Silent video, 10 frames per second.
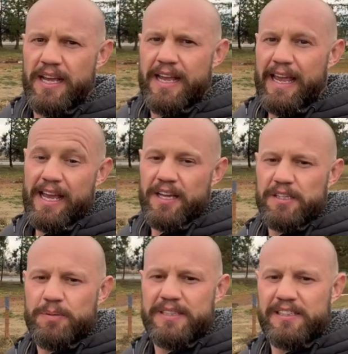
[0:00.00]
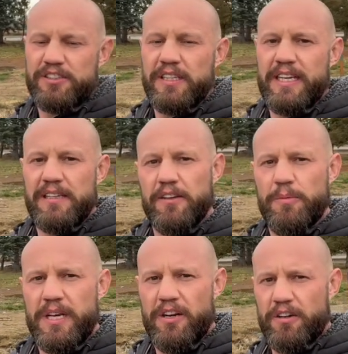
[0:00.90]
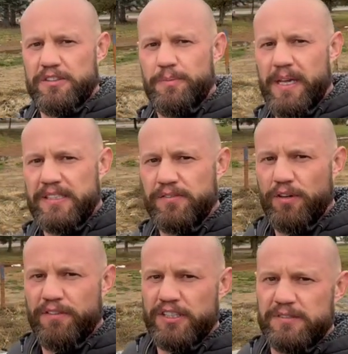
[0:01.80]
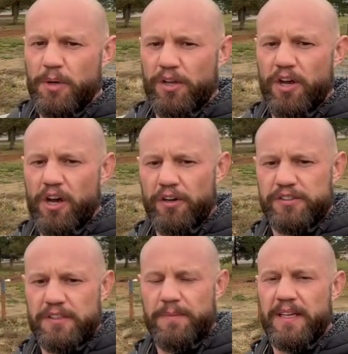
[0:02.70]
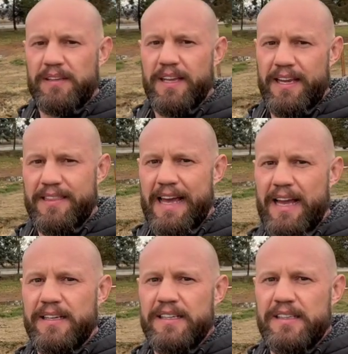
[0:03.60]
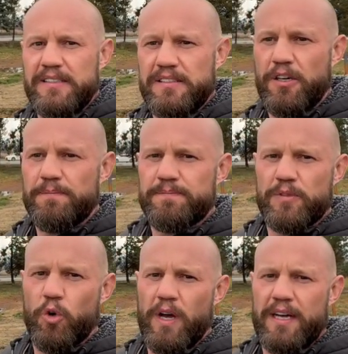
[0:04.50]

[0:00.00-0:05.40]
and potentially a little bit of yard space for a very small dog or something like that. So cool